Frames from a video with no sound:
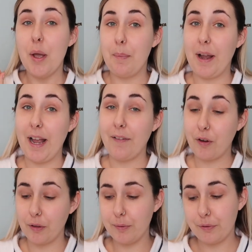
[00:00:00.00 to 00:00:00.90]
but I have
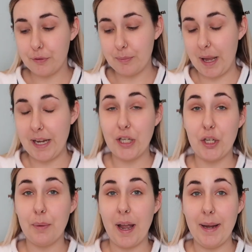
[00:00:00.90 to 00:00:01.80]
got them from
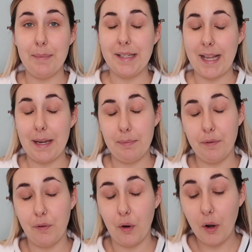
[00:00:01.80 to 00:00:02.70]
AQA Miss A
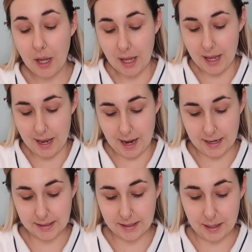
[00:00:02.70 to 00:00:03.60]
before,
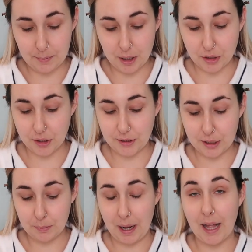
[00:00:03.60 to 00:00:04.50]
and they work just
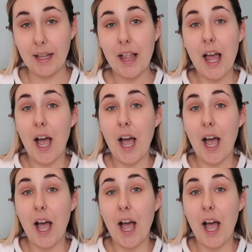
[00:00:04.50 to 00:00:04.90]
as well.